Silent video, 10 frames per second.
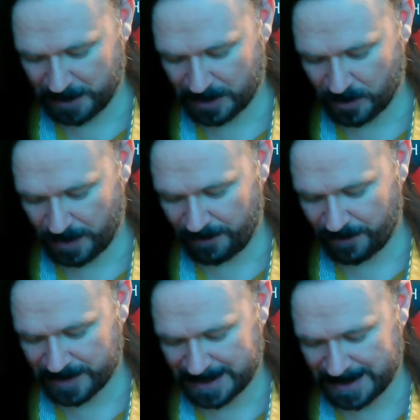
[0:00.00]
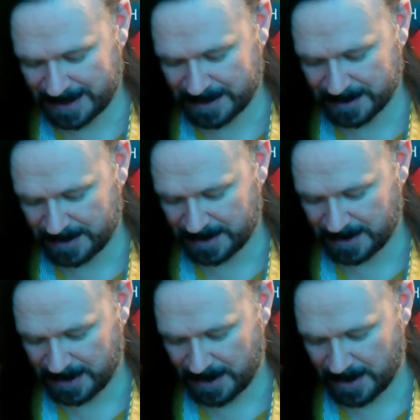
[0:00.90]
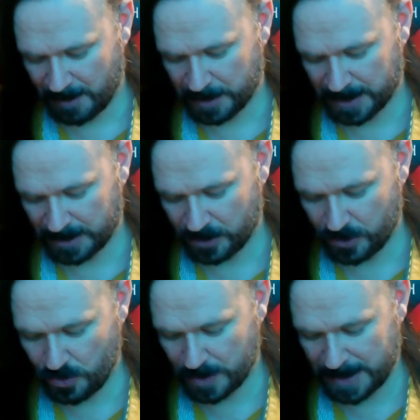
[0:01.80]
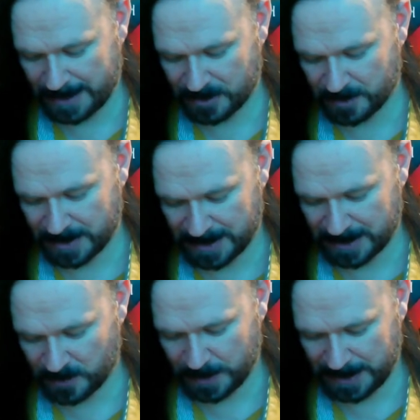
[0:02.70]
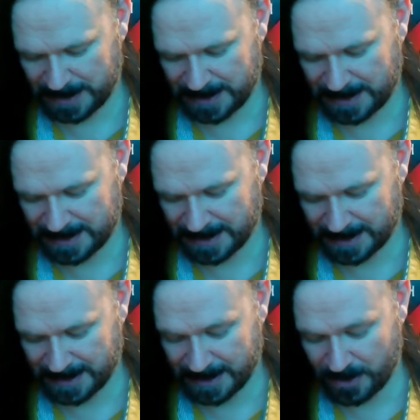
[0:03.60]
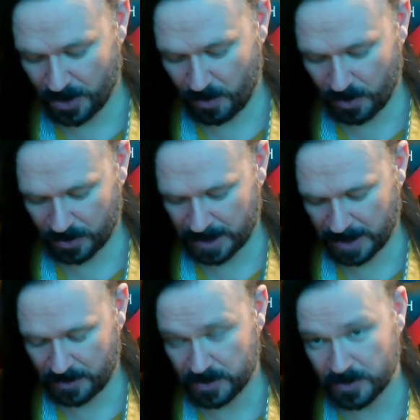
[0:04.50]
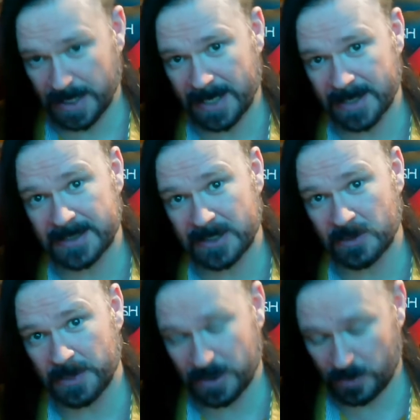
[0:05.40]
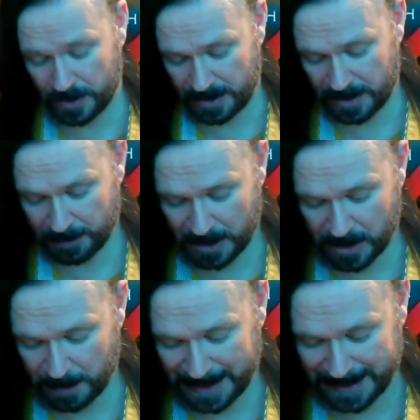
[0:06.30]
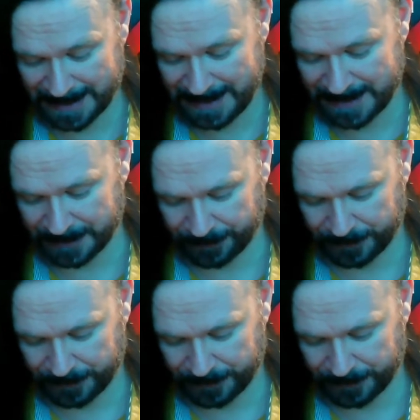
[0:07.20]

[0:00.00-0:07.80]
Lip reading: Bitcoin for his Teslas, but in a new announcement this week, he said they're no longer going to do that until Bitcoin can become cleaner.